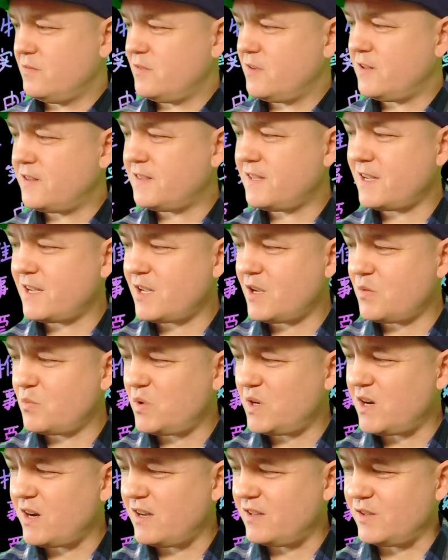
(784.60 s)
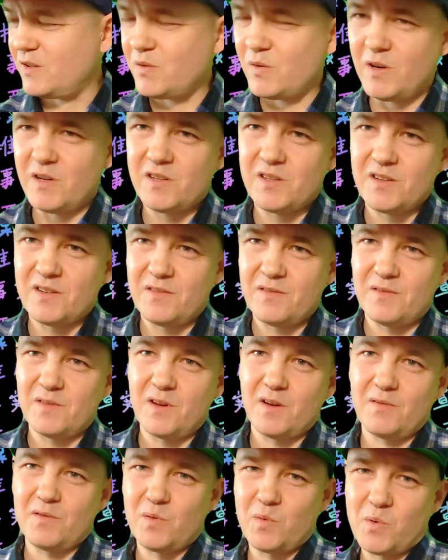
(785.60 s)
the thinking behind the creation of,
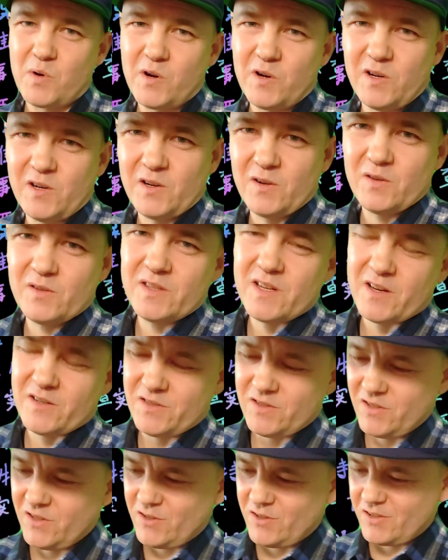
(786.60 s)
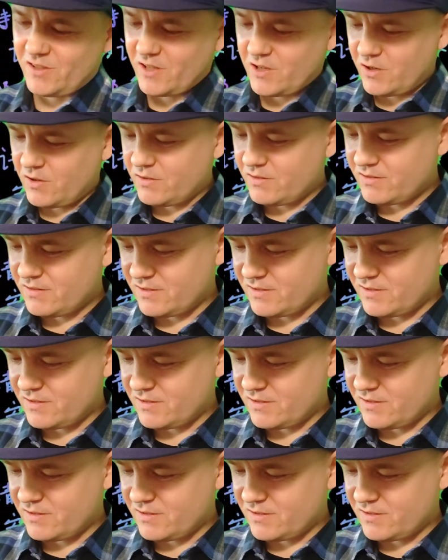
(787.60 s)
of the word, you know, a thousand years ago